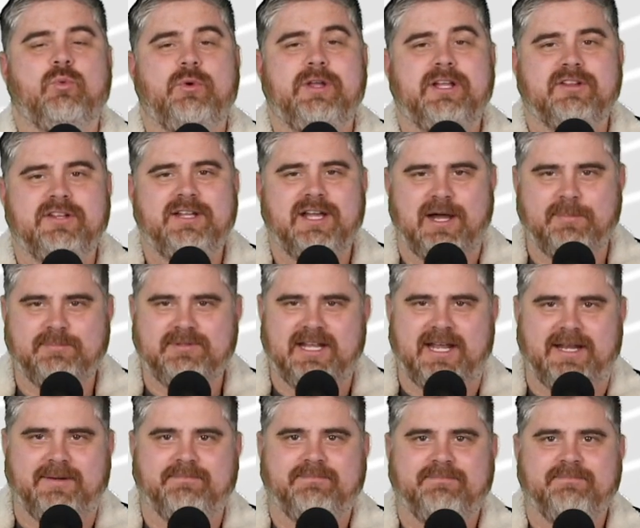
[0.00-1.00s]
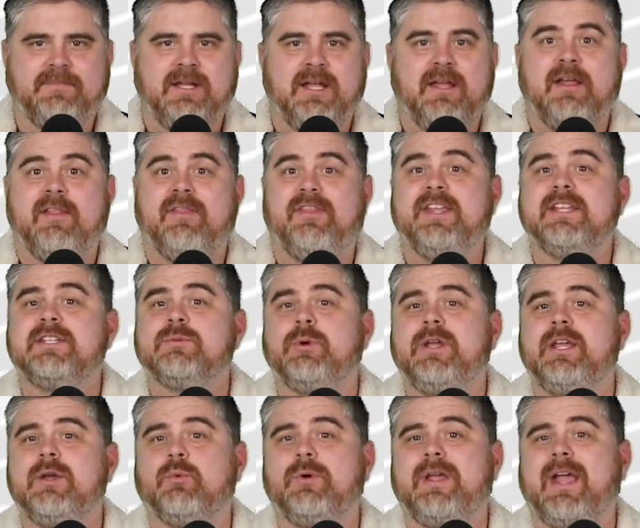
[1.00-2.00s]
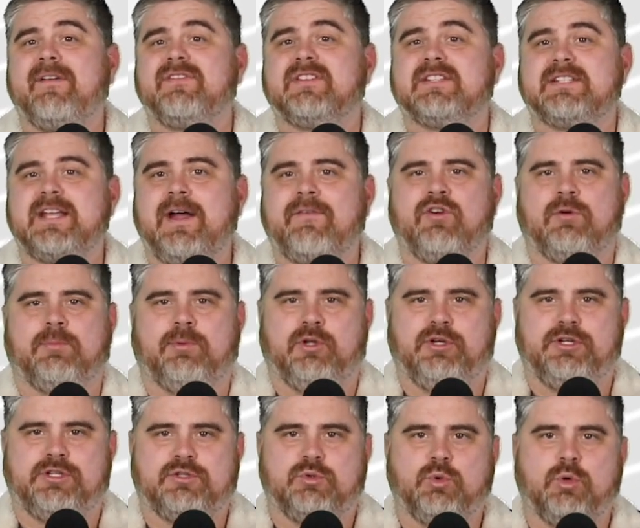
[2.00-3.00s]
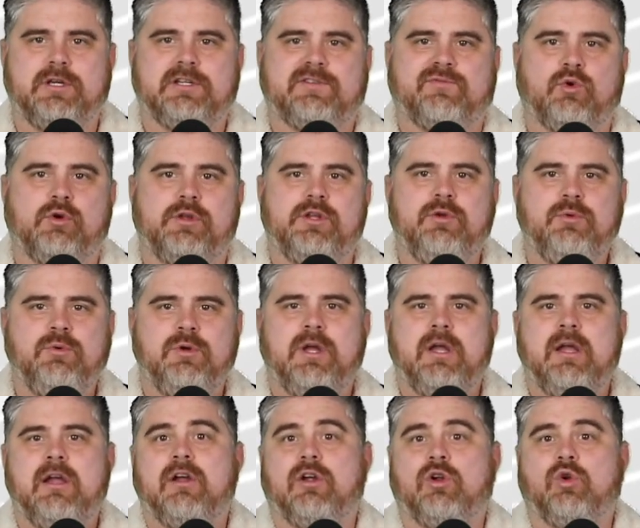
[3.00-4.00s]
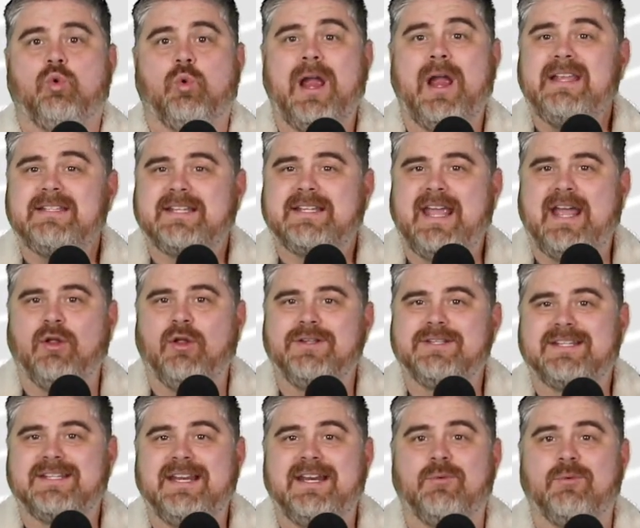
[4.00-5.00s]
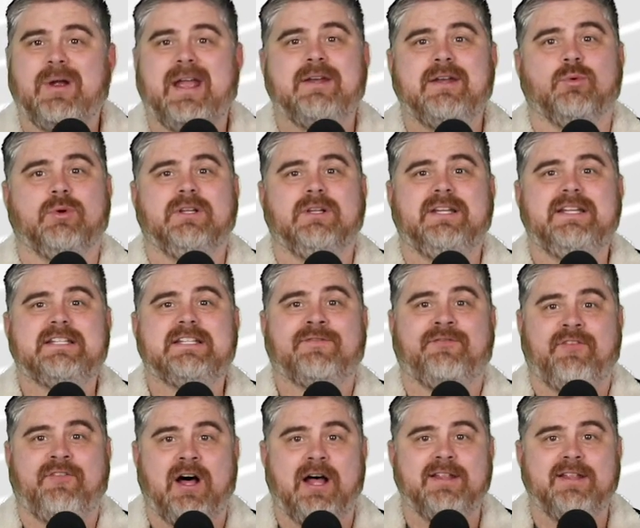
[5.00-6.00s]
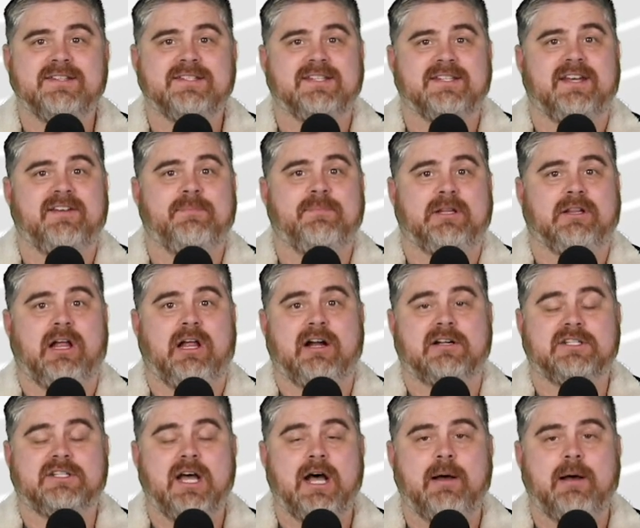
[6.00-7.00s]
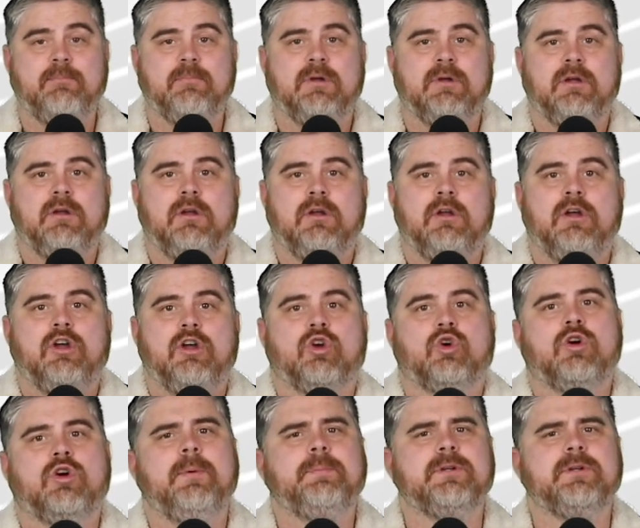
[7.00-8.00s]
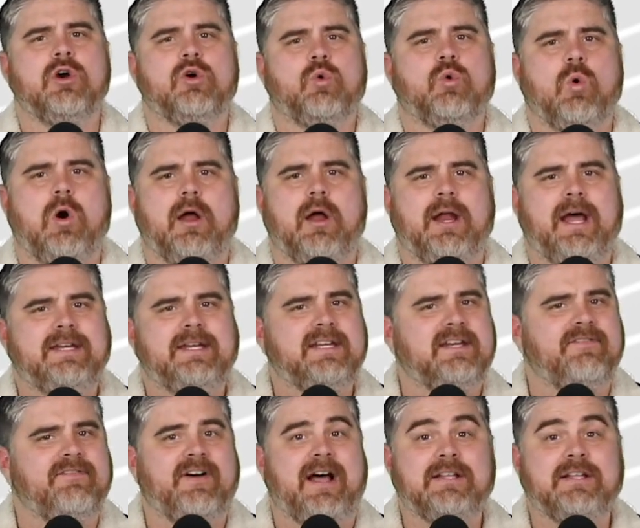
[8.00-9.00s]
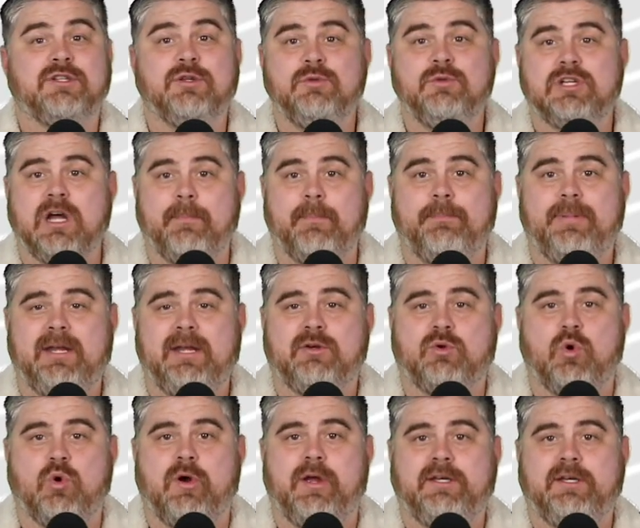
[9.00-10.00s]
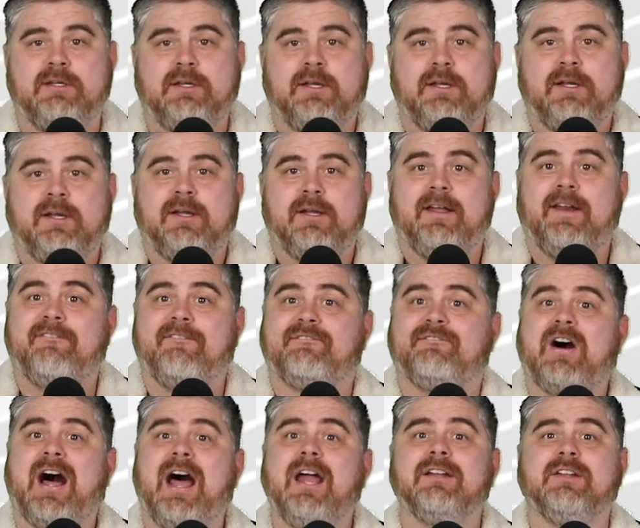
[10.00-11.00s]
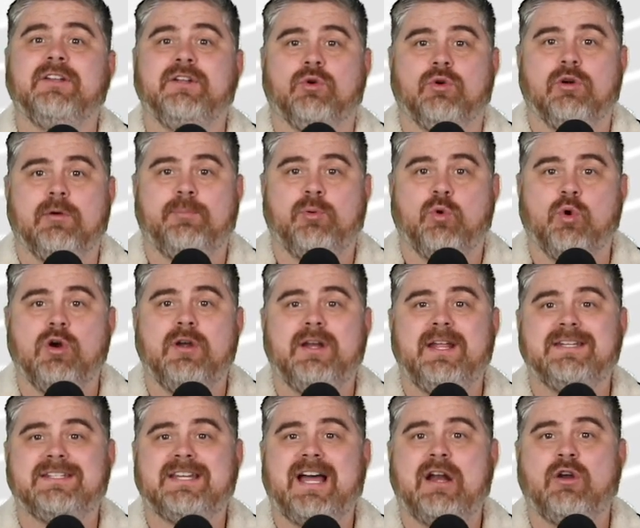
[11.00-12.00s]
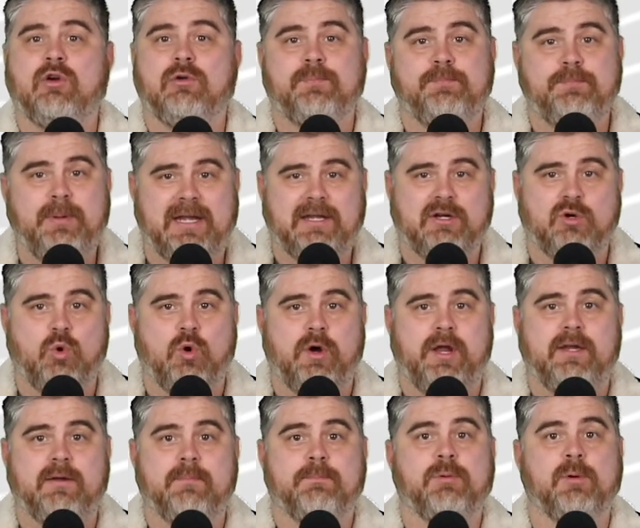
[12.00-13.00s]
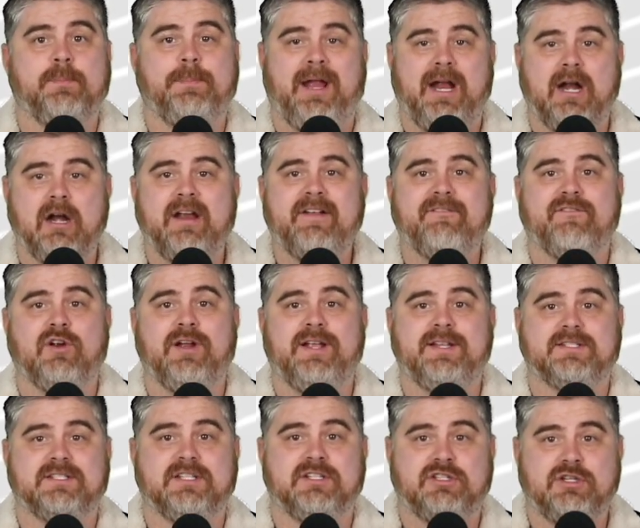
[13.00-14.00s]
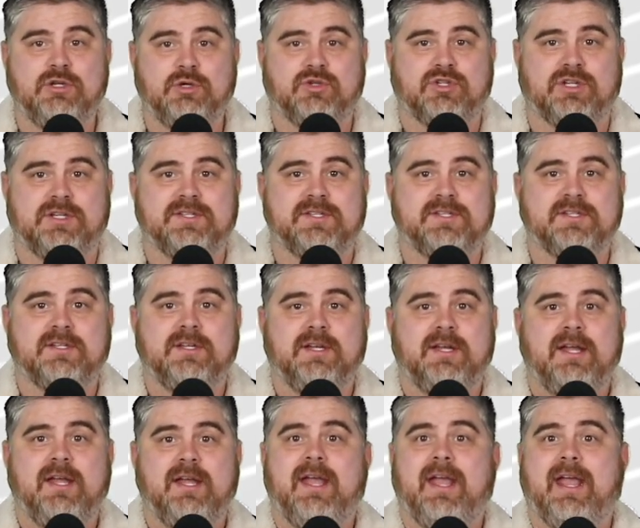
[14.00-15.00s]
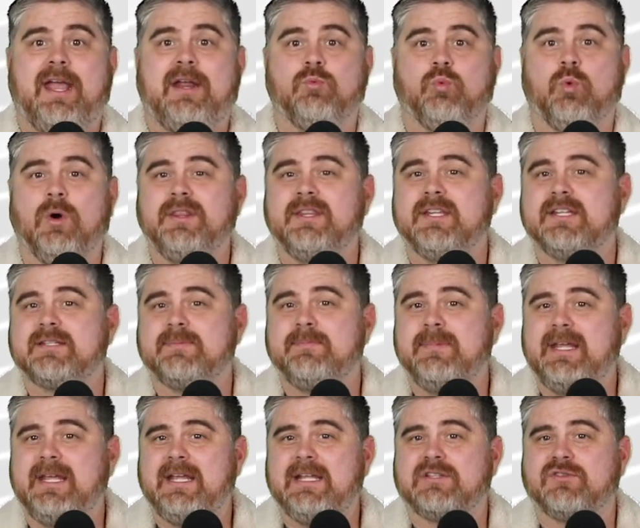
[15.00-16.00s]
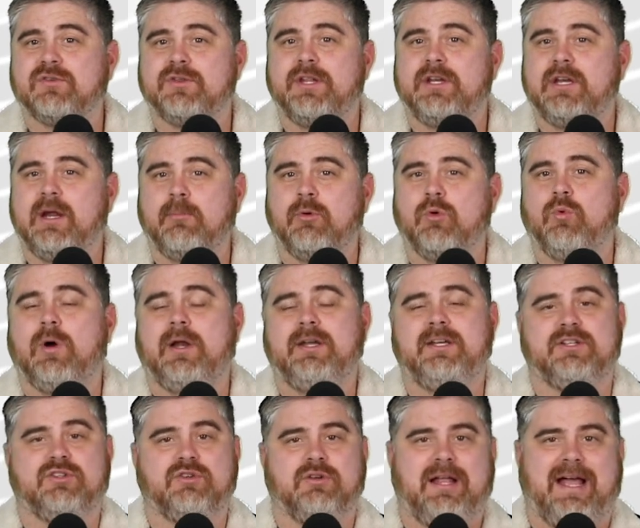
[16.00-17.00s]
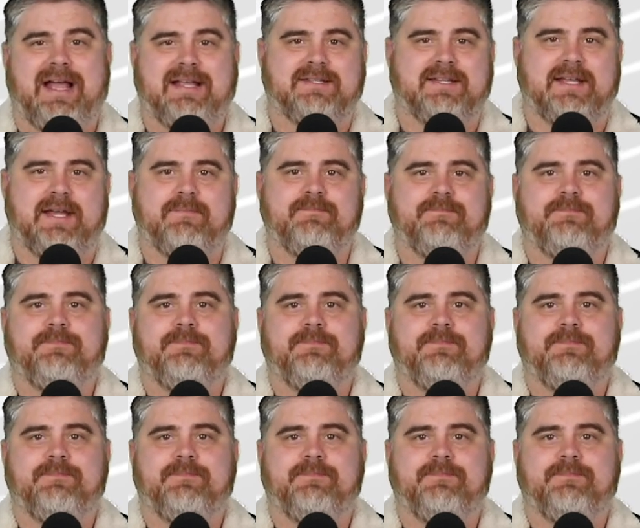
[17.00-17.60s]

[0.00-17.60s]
Weekly Update. This week, we have several bullish stories for you. Grayscale is getting ready to release funds that have been locked up. CryptoQuant identifies who dumped Bitcoin. And finally, a report entitled Bitcoin, Preparing for Institutions, and what this means for the number one digital asset.